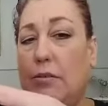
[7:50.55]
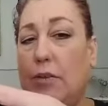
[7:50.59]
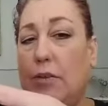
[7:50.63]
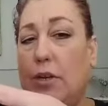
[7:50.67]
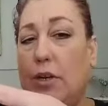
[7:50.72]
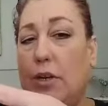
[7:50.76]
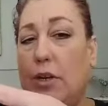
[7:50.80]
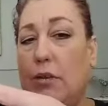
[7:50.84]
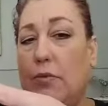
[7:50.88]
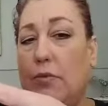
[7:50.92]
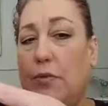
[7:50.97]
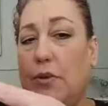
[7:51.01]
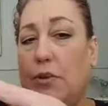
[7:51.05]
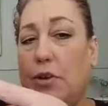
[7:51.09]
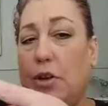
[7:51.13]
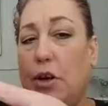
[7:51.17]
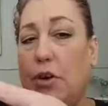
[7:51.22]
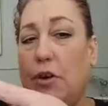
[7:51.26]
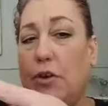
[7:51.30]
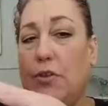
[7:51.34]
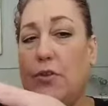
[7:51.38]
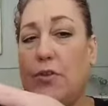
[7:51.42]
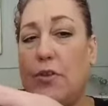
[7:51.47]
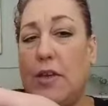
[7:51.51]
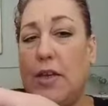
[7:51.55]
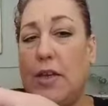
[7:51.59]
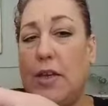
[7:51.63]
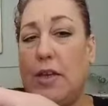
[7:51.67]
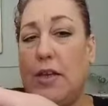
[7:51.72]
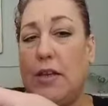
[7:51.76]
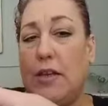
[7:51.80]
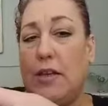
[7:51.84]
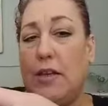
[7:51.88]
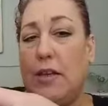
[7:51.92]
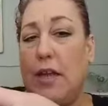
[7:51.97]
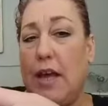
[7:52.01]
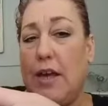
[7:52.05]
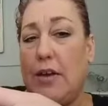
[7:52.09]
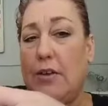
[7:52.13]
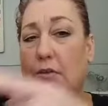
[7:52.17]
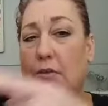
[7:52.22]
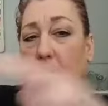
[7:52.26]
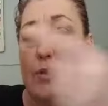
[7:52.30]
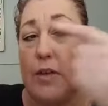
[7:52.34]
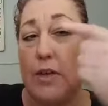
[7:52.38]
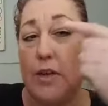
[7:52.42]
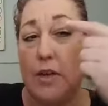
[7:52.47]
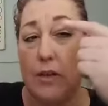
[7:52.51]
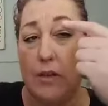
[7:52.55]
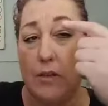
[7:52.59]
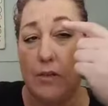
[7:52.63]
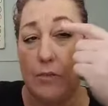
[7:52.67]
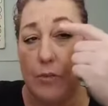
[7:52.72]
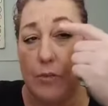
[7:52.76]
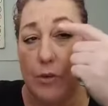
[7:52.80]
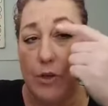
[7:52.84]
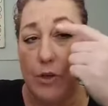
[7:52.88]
you know, for darker skin and lighter skin,